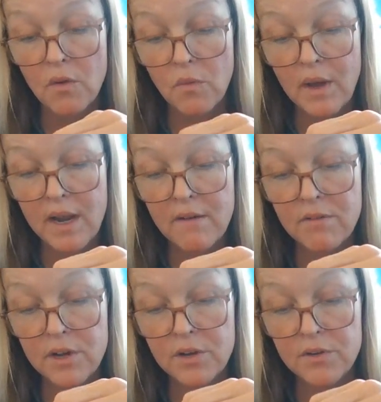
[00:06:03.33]

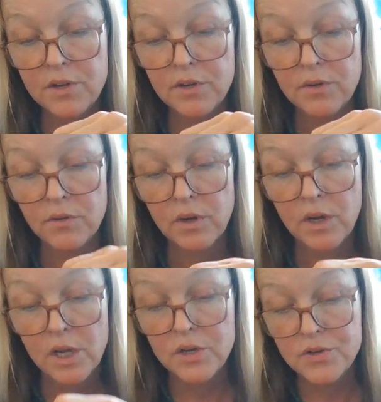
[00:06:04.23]
Whatever you do,
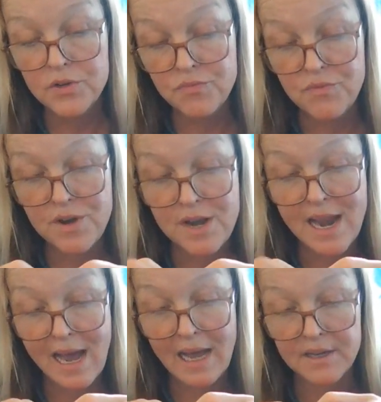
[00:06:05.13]
do
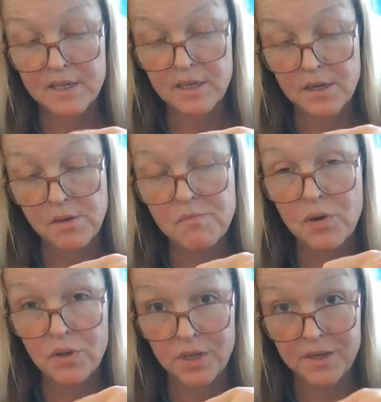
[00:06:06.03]
not
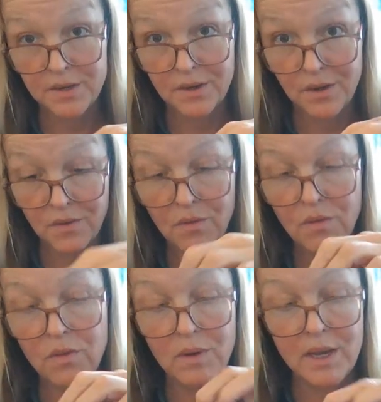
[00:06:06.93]
pull it all
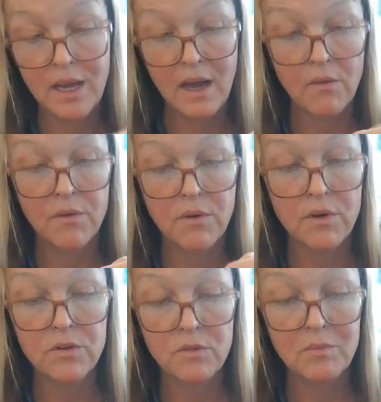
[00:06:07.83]
the way out or
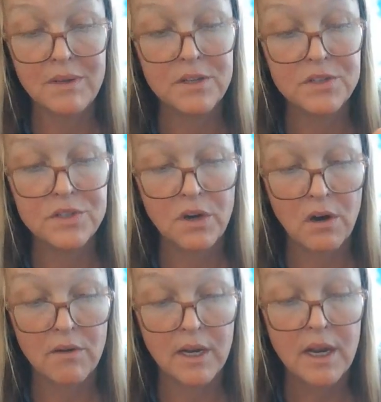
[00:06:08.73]
you'll be
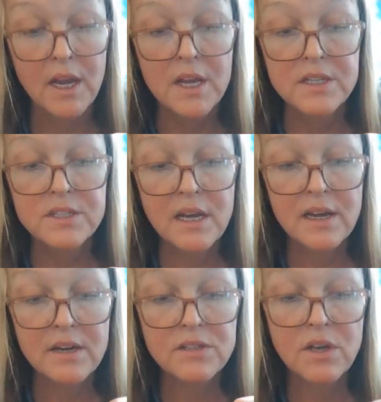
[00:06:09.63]
sorry. So now
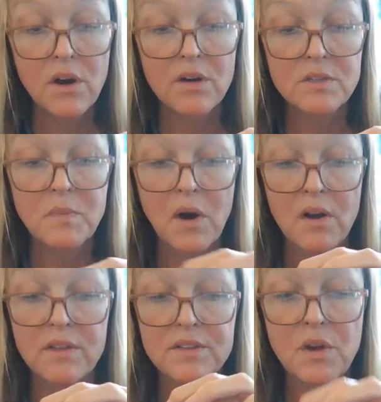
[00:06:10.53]
here's the hardest part
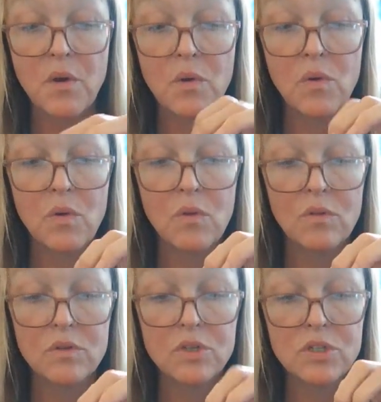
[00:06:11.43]
of this
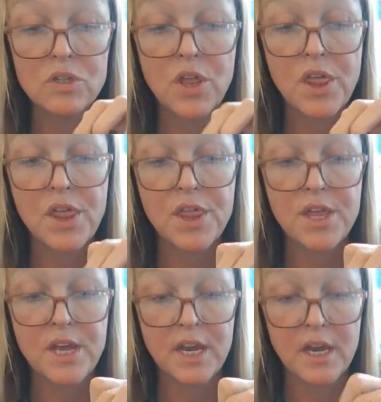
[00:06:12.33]
whole
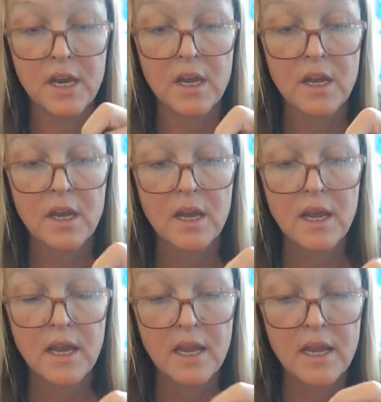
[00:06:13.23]
thing
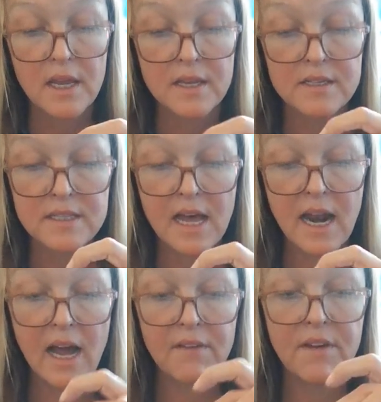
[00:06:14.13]
is that
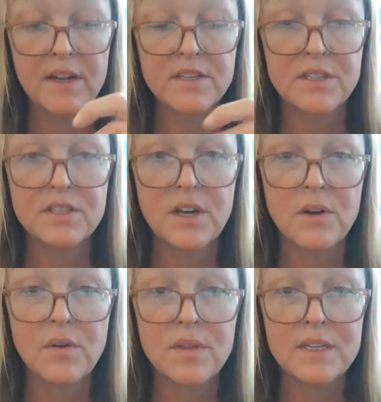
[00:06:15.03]
I've got to
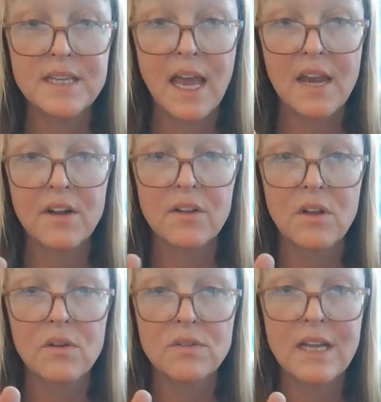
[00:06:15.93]
sew this end
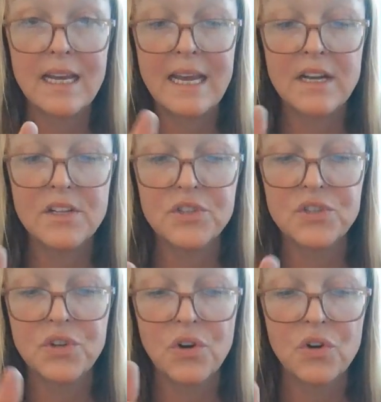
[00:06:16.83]
closed like in a
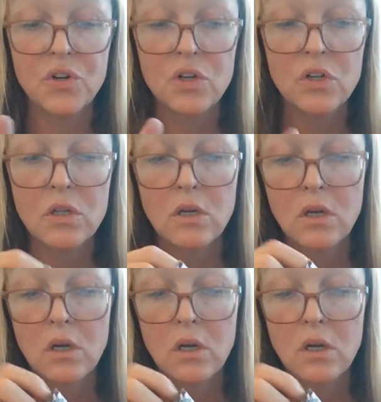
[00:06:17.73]
circle.